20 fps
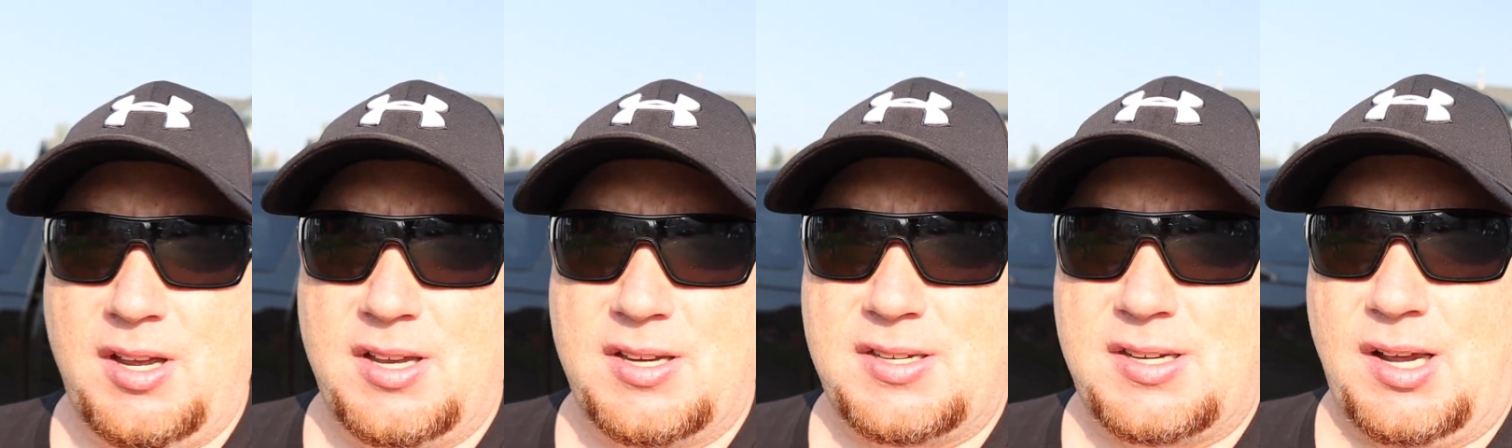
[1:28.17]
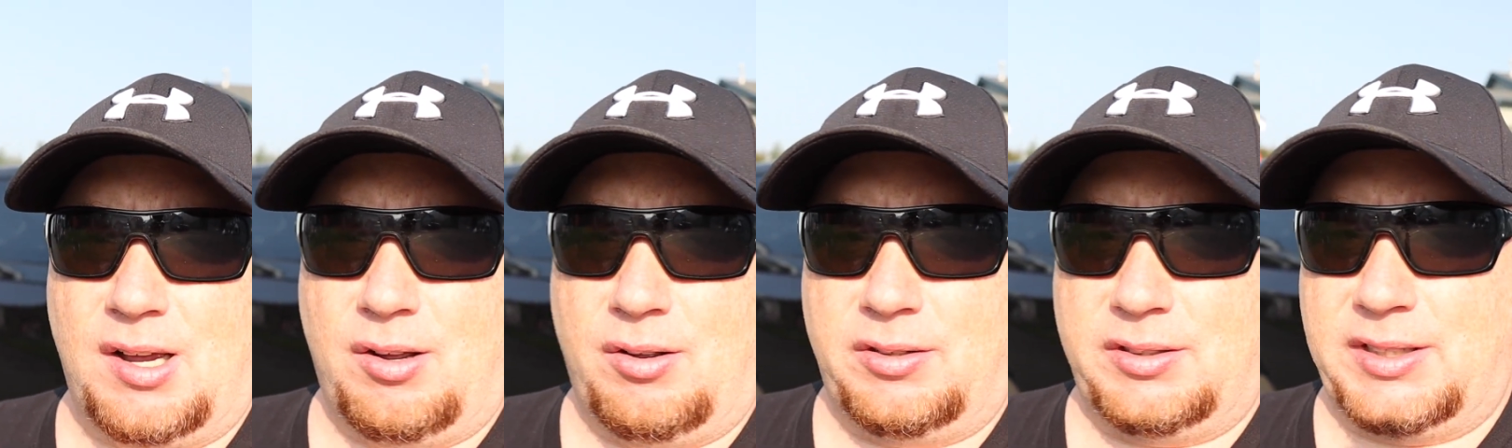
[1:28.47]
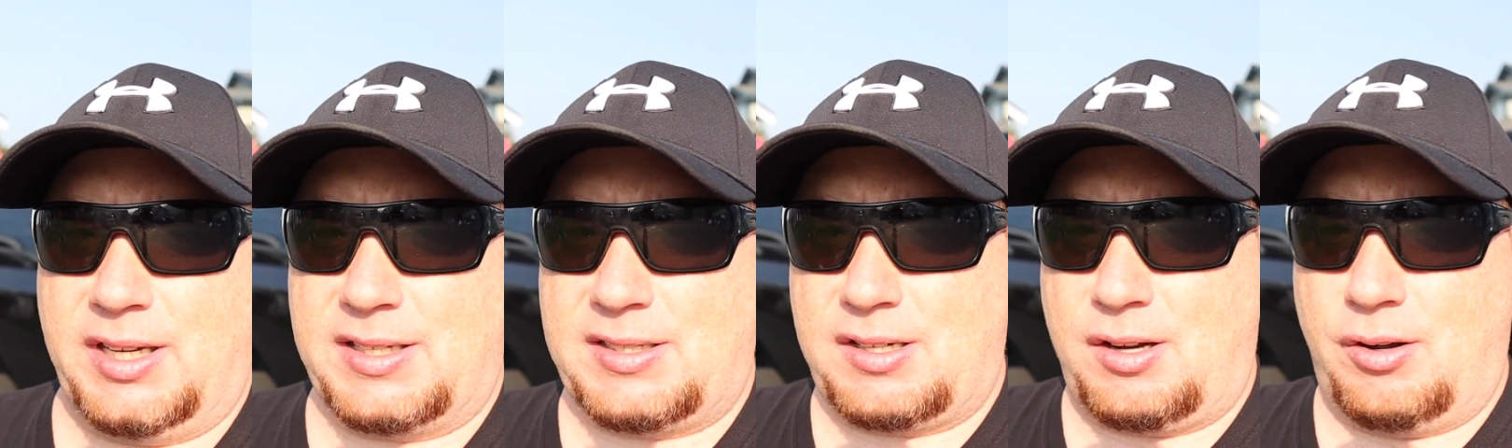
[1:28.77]
So
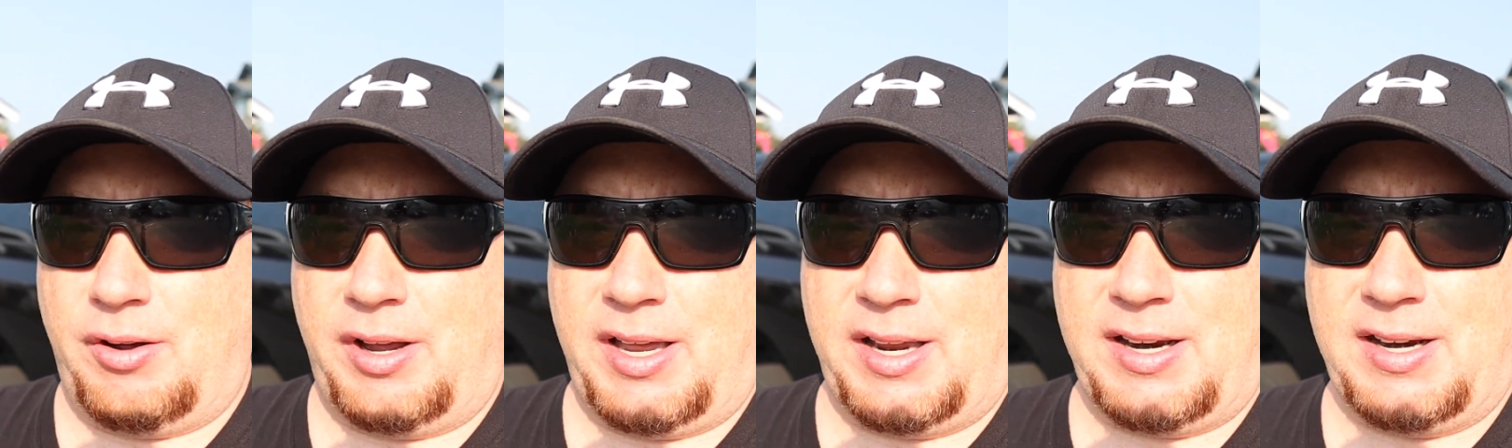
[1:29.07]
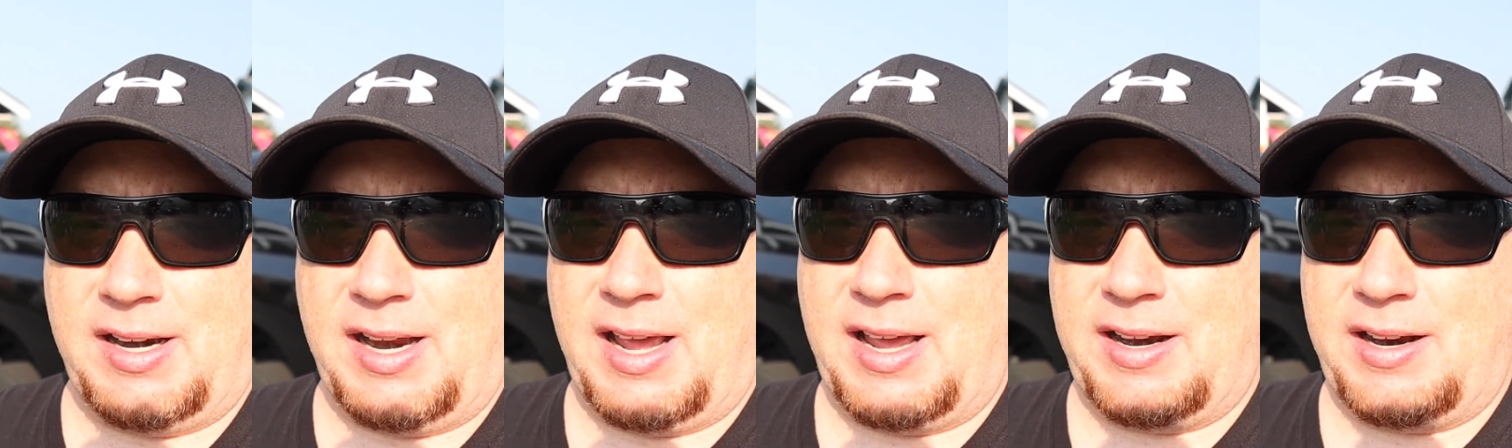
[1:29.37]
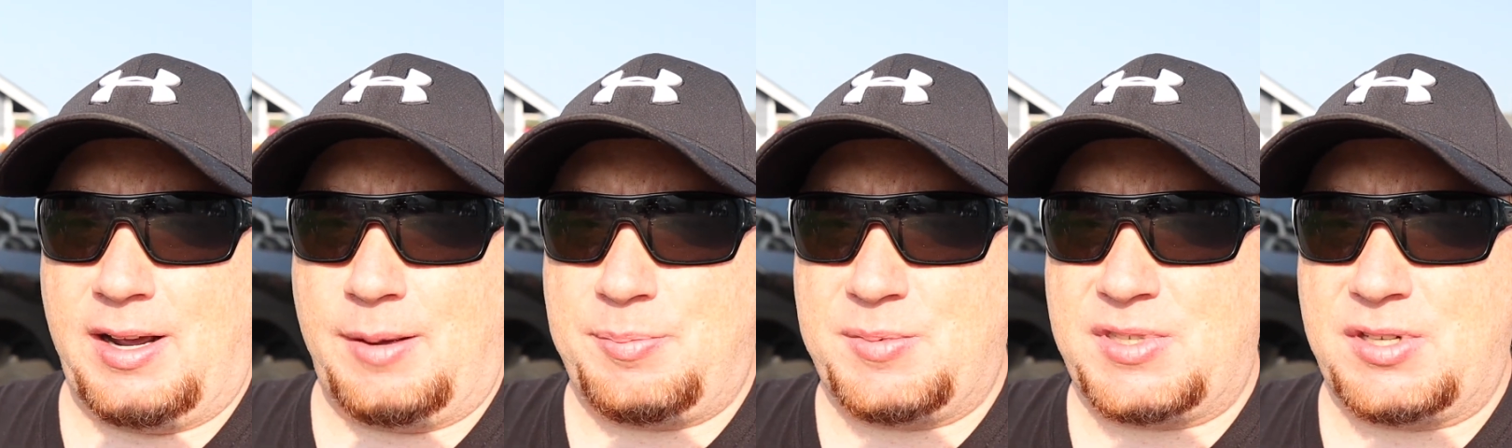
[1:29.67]
let's go ahead and head
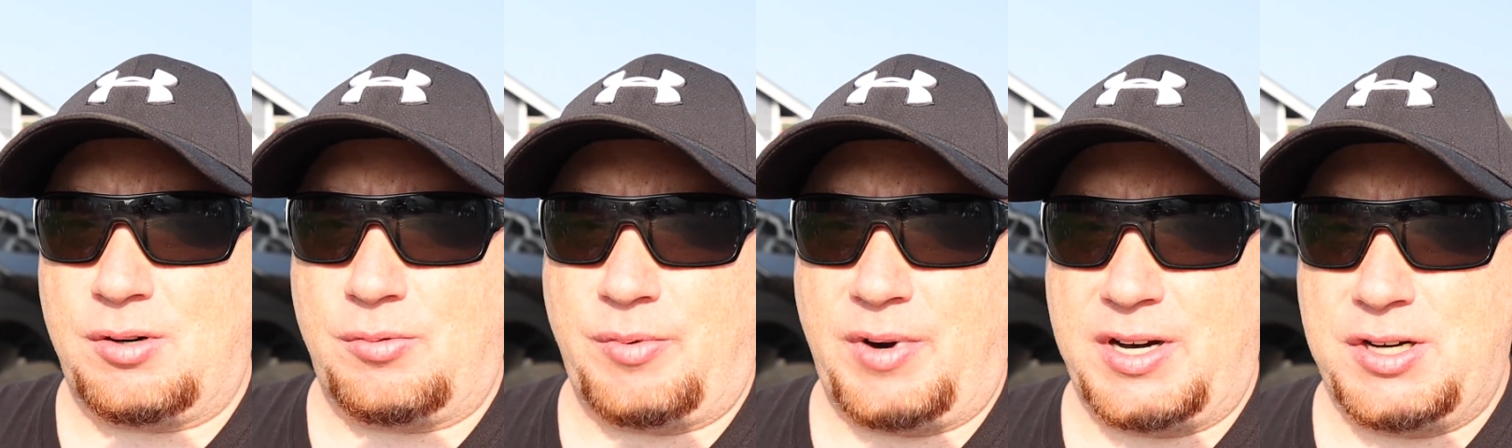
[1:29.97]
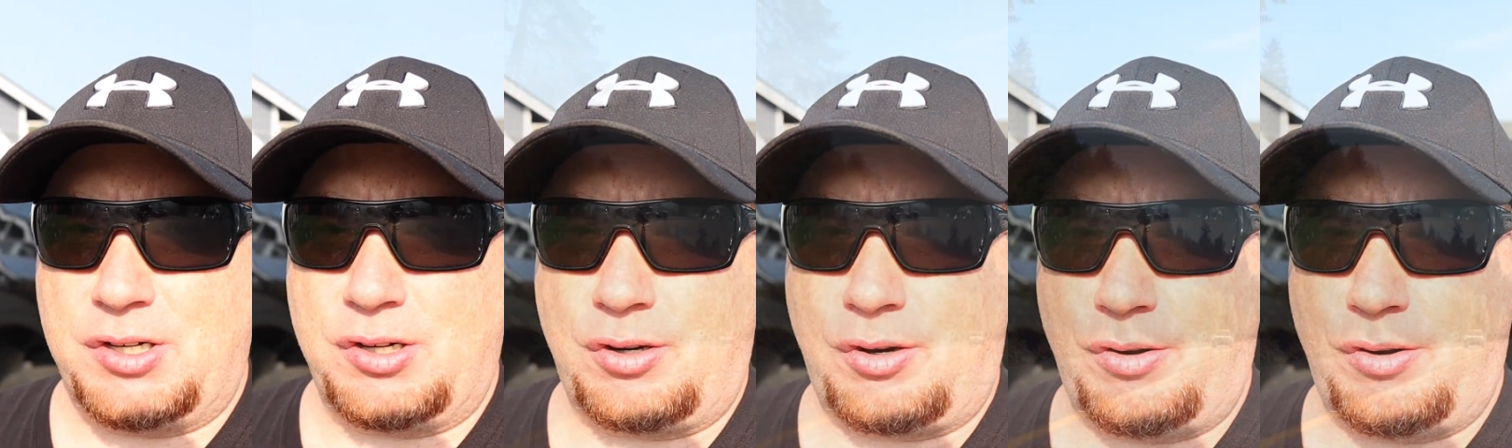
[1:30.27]
up to Ranger